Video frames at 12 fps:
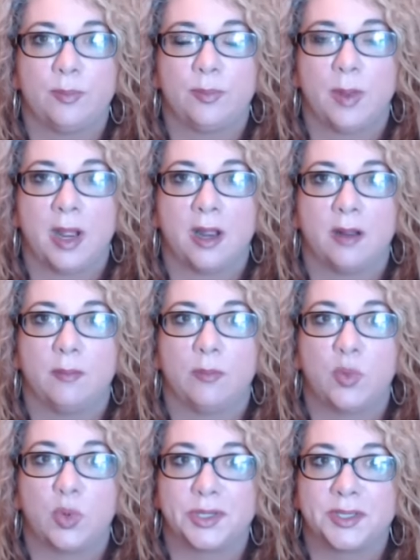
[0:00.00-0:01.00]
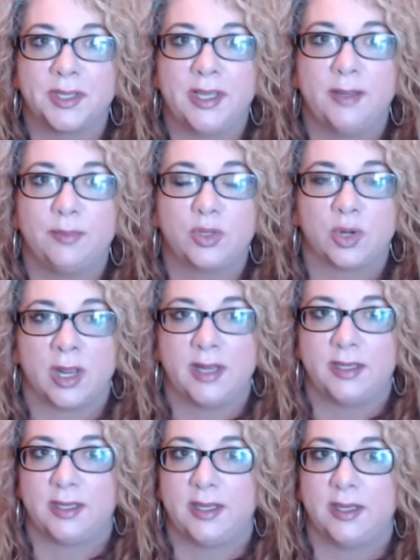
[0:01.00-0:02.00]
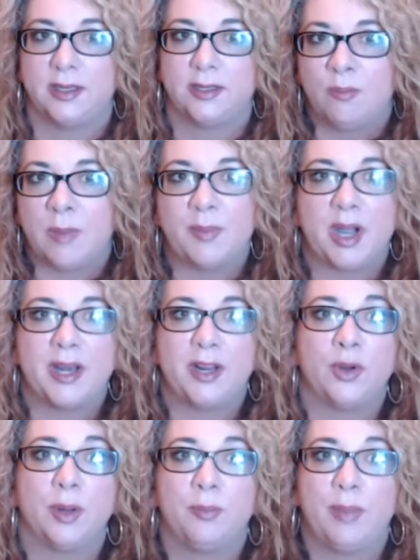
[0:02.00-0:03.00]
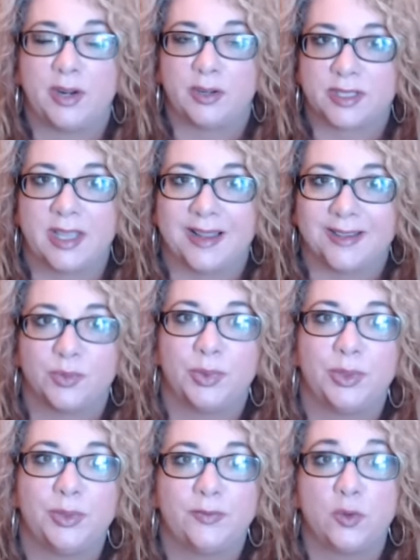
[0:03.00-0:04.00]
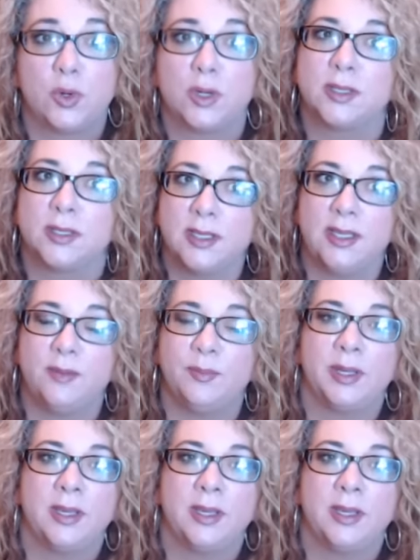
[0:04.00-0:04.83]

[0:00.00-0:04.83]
um, more sleep, trying to get my body on a better schedule for sleep.